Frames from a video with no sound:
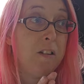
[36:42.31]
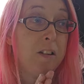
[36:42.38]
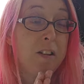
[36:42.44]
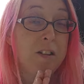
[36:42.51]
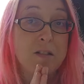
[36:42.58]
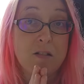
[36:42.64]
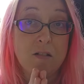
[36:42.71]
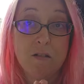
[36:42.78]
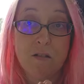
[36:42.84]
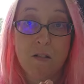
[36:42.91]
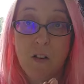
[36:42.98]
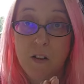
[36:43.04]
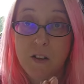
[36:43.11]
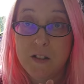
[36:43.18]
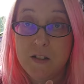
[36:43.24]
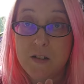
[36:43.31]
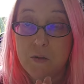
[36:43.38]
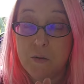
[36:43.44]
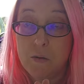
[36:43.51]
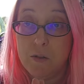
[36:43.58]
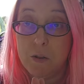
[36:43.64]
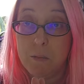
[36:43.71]
is
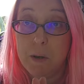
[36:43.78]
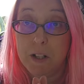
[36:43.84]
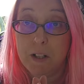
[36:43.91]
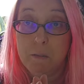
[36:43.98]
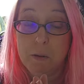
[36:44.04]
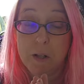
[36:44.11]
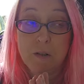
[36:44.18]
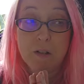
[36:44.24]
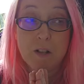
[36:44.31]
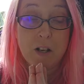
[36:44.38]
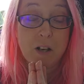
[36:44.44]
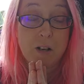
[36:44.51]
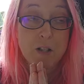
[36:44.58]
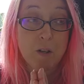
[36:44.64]
installed on my computer now.